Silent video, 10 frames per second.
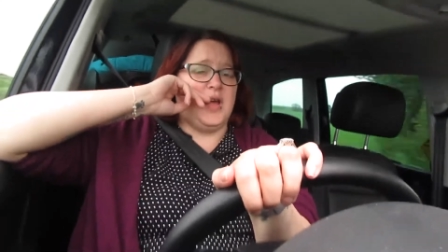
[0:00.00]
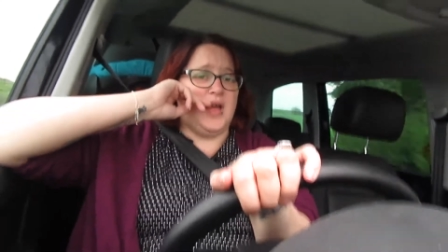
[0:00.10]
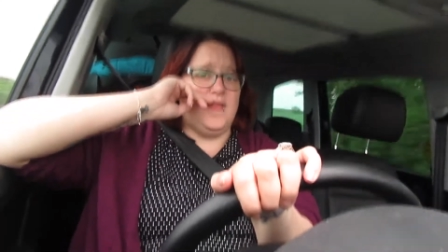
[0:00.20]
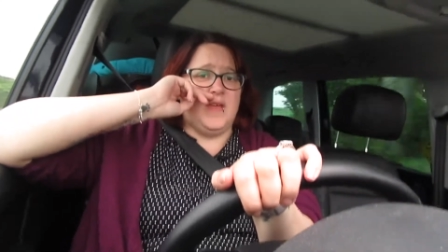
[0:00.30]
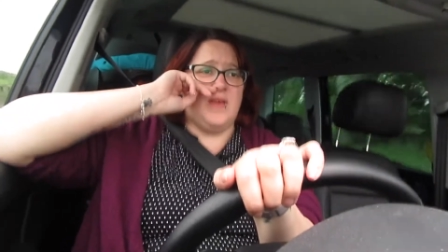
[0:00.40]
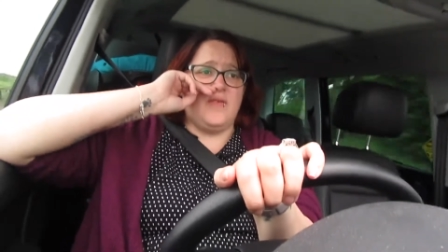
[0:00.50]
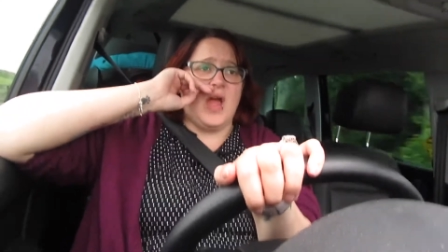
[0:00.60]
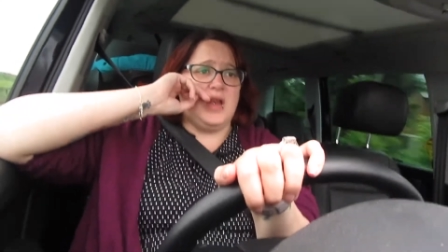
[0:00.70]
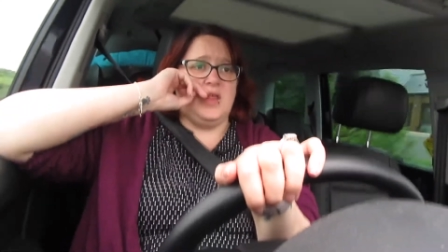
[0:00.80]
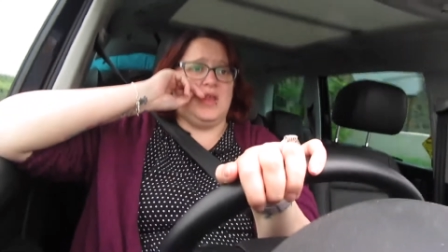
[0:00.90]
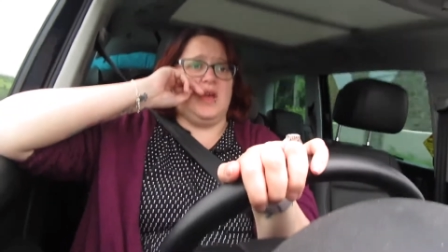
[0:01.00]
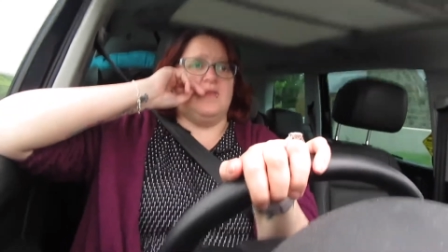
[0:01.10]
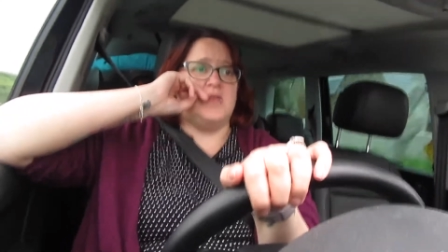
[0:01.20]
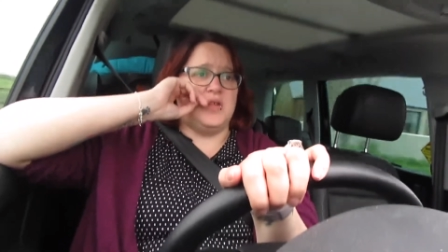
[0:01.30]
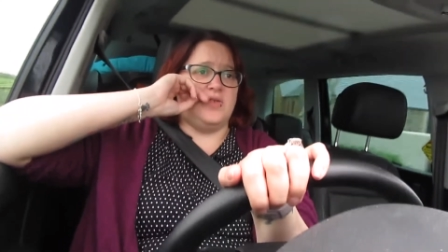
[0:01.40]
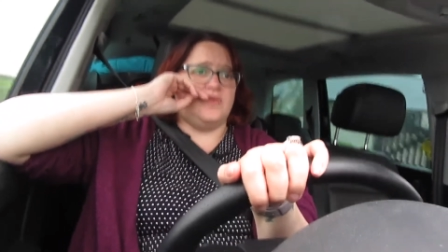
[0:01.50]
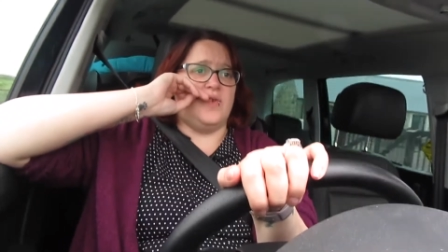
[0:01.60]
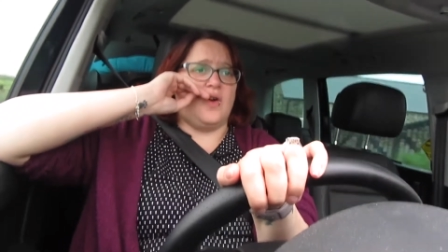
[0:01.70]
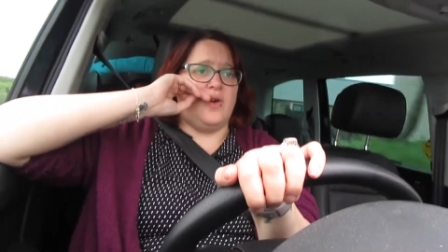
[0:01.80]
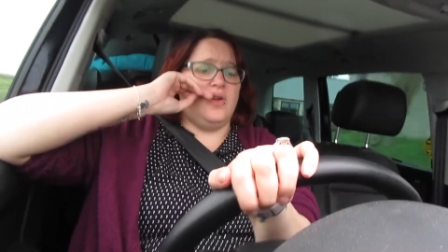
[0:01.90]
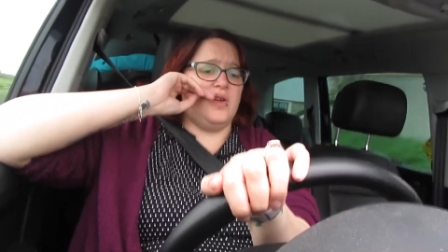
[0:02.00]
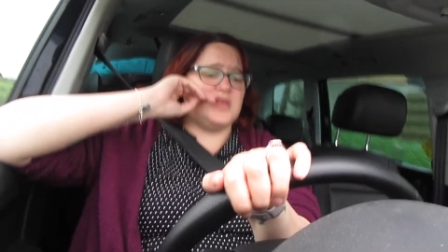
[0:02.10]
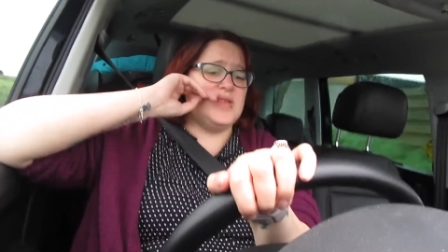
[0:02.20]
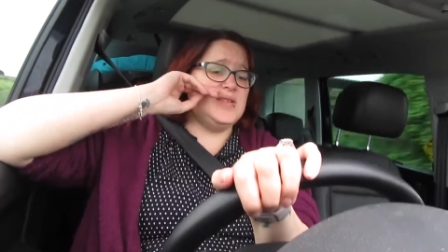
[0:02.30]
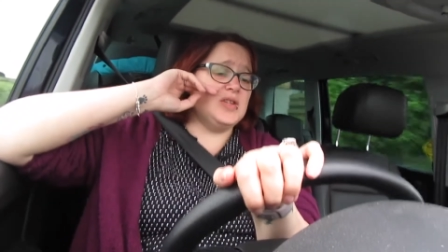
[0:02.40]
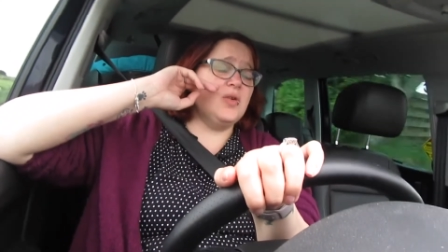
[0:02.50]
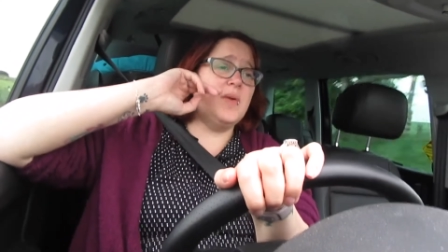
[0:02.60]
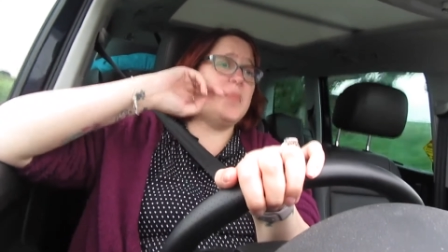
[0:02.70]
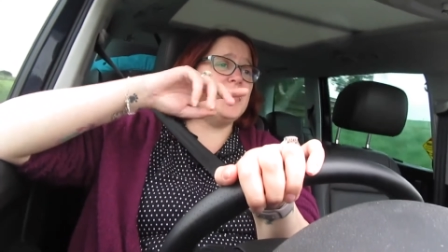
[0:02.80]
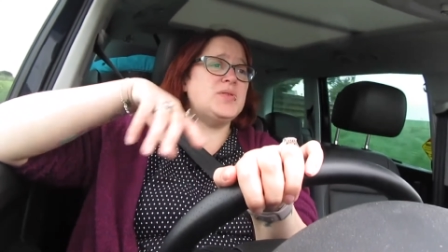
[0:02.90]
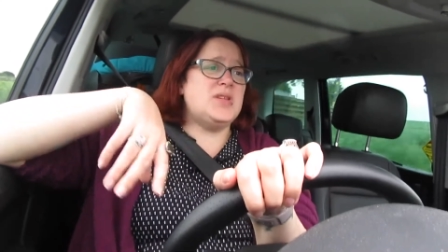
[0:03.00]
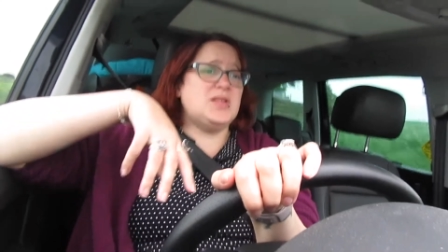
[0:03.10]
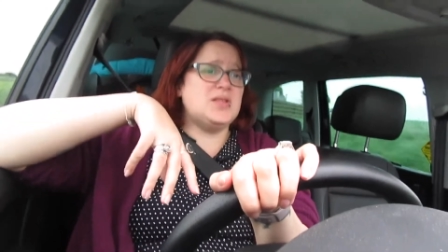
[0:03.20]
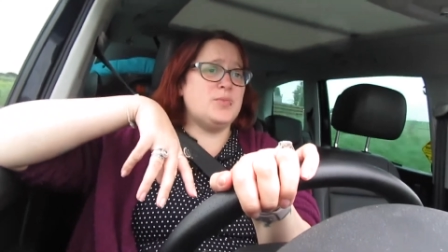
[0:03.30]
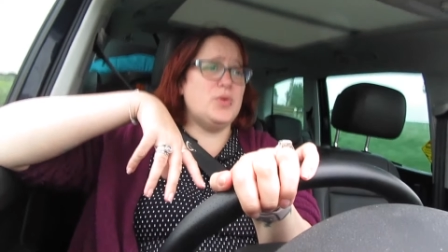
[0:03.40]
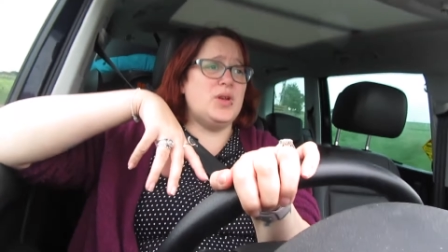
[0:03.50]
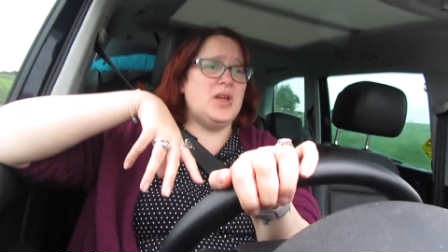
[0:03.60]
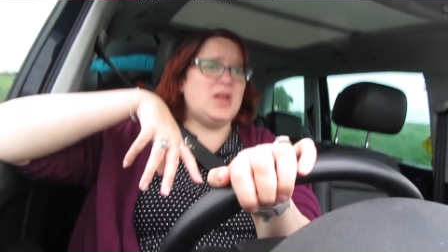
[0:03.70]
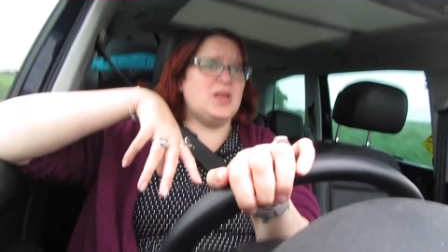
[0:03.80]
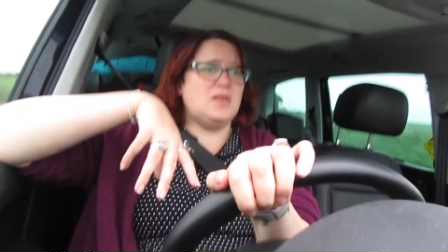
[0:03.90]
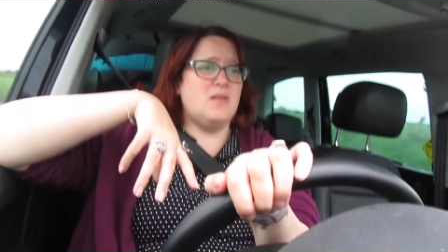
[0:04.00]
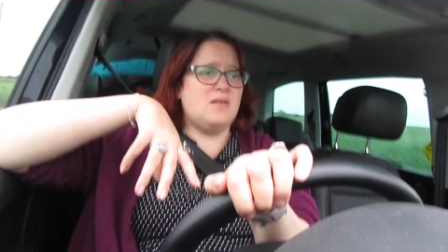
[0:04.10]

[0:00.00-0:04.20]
I can't think of anything else I could have forgotten because I did all my posting this morning.